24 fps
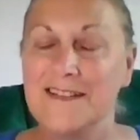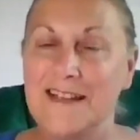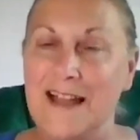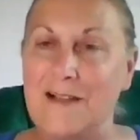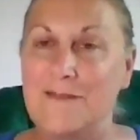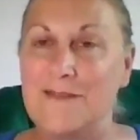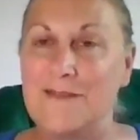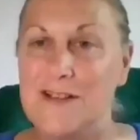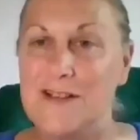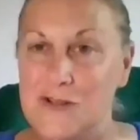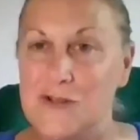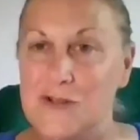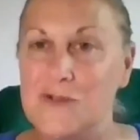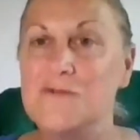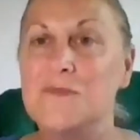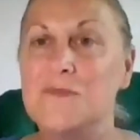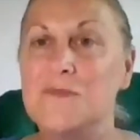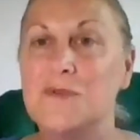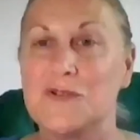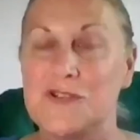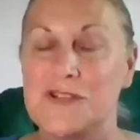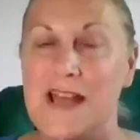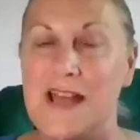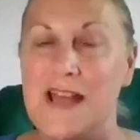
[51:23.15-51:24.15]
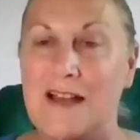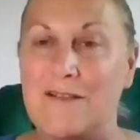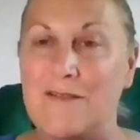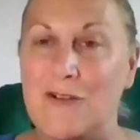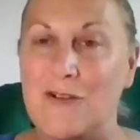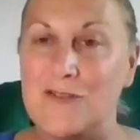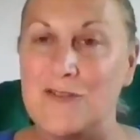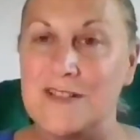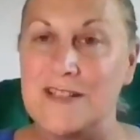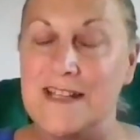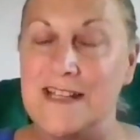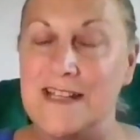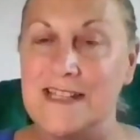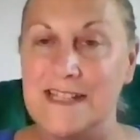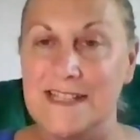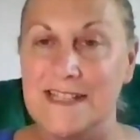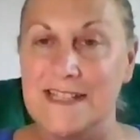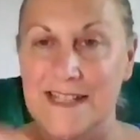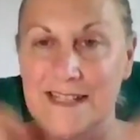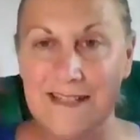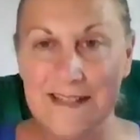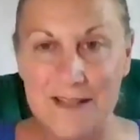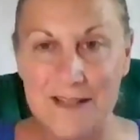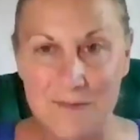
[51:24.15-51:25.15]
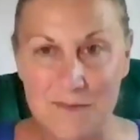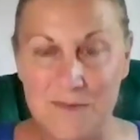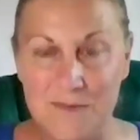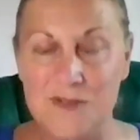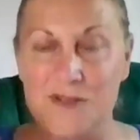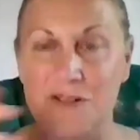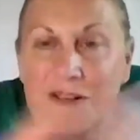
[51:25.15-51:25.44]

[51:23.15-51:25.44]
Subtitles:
having too much thyroxine in your system.